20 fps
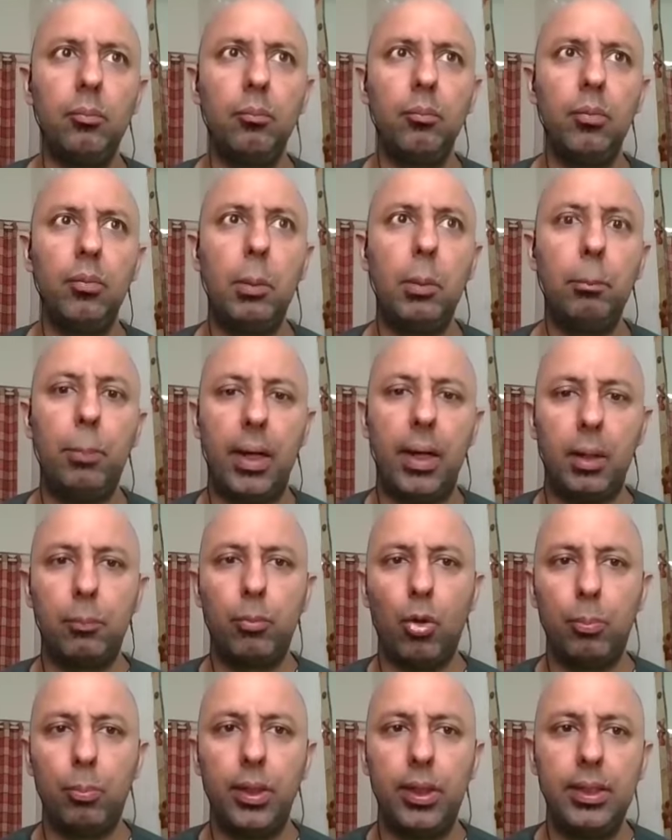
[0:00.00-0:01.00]
impact
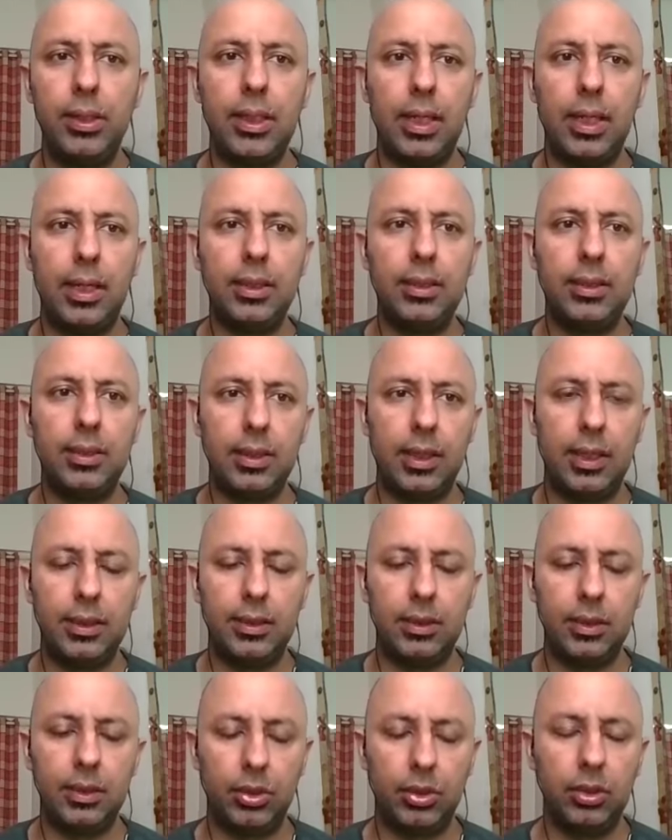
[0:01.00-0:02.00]
properties as
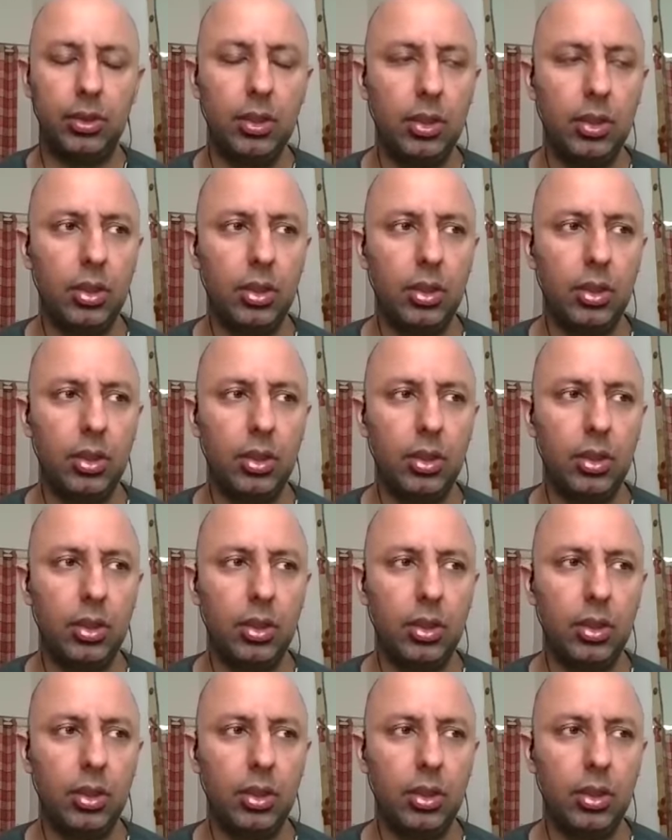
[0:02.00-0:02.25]
such.